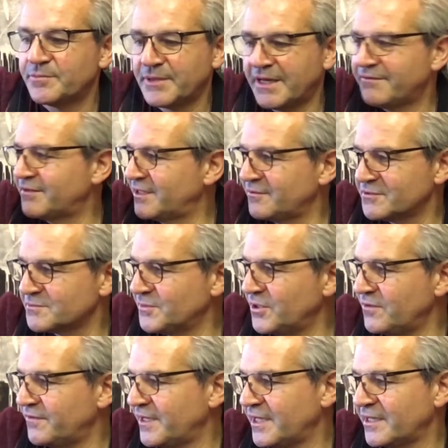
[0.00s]
but everything was
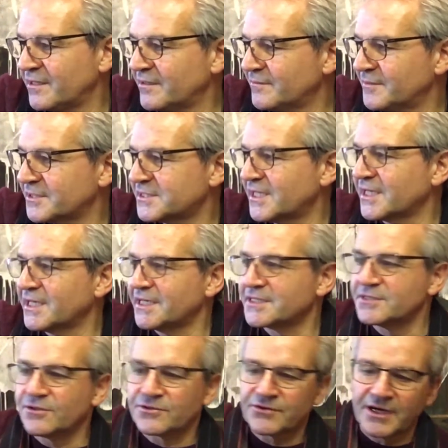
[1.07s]
moving. My technique's
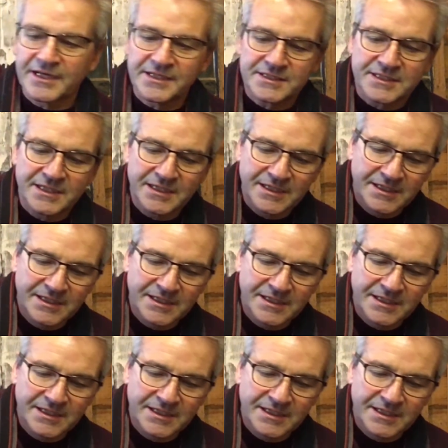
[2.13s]
not great.